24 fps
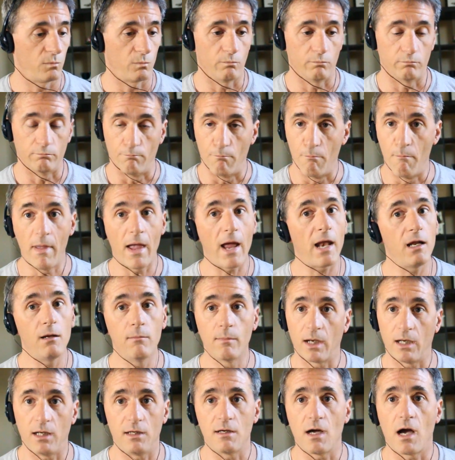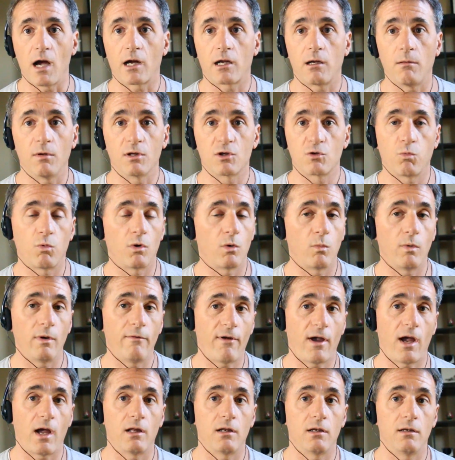many, many documents where we've
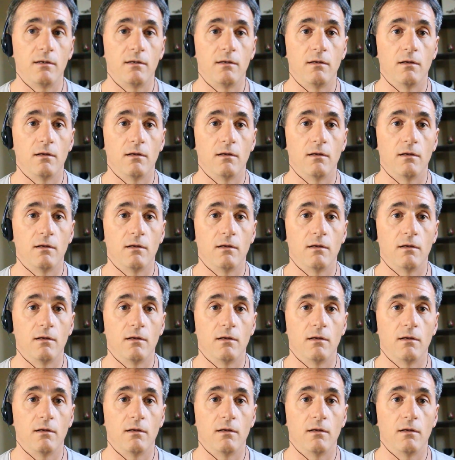had